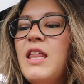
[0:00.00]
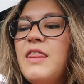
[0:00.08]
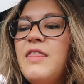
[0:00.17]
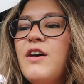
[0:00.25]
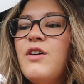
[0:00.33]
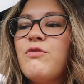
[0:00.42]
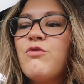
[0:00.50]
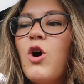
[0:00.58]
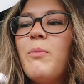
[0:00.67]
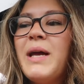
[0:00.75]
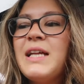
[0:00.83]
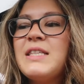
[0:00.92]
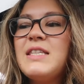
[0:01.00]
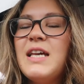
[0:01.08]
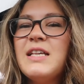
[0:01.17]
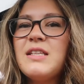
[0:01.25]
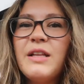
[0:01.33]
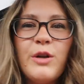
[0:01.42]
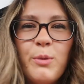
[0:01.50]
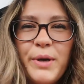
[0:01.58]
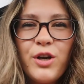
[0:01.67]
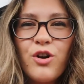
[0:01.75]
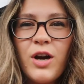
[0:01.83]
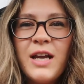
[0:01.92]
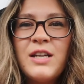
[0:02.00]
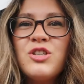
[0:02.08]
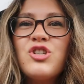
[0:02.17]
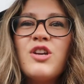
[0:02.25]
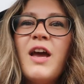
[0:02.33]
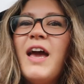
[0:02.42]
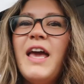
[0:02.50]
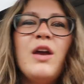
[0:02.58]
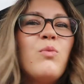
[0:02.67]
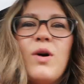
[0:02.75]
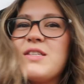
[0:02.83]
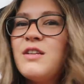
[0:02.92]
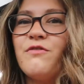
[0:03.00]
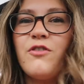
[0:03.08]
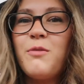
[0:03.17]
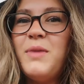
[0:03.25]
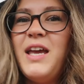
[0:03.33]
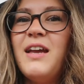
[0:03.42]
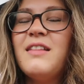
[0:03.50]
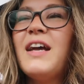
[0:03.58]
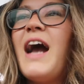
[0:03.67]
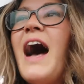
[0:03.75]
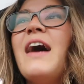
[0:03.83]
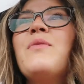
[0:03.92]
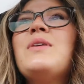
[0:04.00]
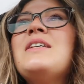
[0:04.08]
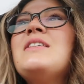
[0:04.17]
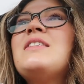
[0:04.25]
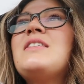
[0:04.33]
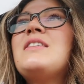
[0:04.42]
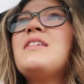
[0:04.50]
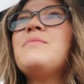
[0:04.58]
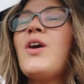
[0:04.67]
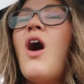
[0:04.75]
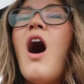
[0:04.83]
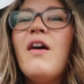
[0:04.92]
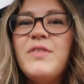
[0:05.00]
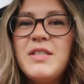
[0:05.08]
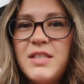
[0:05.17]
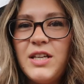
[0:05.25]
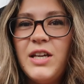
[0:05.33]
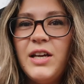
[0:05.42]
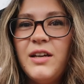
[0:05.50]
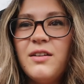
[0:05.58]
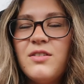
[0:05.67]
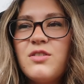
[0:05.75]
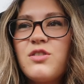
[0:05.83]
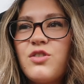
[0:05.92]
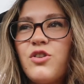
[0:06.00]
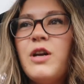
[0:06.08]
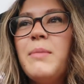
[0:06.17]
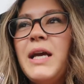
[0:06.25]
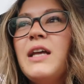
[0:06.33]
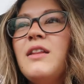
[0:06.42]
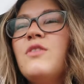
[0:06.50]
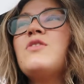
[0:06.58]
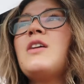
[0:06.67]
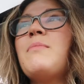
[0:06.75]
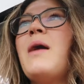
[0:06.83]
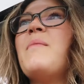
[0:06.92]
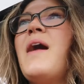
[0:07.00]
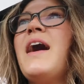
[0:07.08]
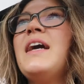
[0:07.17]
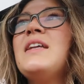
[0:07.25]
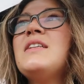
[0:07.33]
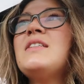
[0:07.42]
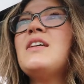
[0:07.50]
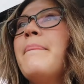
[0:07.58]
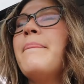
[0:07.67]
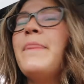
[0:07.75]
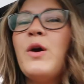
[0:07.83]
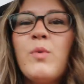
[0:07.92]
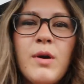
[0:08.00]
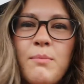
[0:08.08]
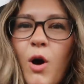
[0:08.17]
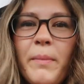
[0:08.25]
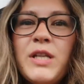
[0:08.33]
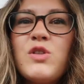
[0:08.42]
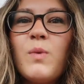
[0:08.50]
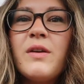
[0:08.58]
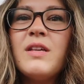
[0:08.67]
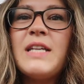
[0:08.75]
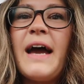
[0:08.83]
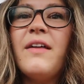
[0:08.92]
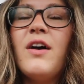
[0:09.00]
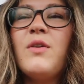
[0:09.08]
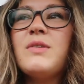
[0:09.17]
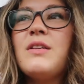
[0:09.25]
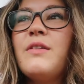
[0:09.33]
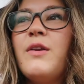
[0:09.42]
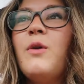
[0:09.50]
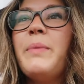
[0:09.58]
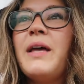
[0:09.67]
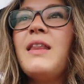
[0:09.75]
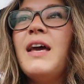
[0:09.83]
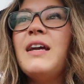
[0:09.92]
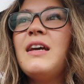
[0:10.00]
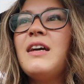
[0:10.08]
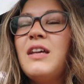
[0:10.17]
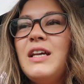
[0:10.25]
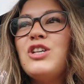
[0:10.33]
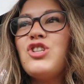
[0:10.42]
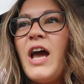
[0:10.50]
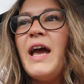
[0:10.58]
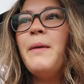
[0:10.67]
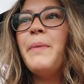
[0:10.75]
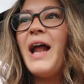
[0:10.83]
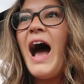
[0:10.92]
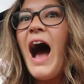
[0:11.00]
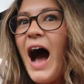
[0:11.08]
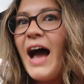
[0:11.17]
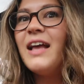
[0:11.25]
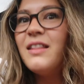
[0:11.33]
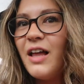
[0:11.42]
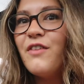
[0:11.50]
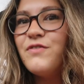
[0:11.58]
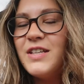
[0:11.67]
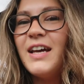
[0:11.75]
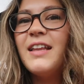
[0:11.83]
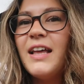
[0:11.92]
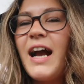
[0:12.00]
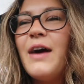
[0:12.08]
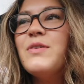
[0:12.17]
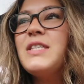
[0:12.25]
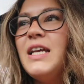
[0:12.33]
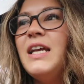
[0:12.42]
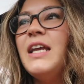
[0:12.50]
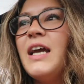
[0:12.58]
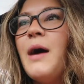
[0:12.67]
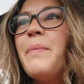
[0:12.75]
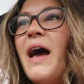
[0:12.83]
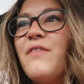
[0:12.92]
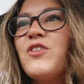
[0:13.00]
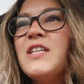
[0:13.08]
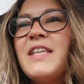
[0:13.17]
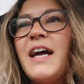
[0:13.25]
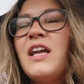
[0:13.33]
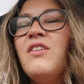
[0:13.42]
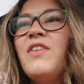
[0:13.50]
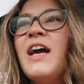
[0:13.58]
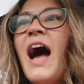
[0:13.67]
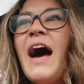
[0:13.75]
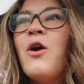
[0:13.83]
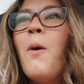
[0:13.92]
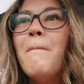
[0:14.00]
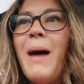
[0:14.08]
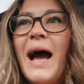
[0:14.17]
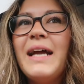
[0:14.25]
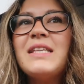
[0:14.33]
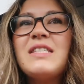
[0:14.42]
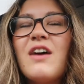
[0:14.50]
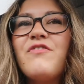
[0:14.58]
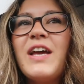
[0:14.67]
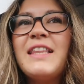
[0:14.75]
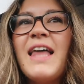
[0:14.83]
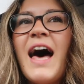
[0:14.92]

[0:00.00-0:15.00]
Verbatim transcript: the romance is a little bit cringe. It wasn't for me. Like, I was obviously screaming and losing my mind. There were moments where the dialogue was a little bit like cliche, but I loved it. Like, I was eating up every second of it. I don't mind stuff like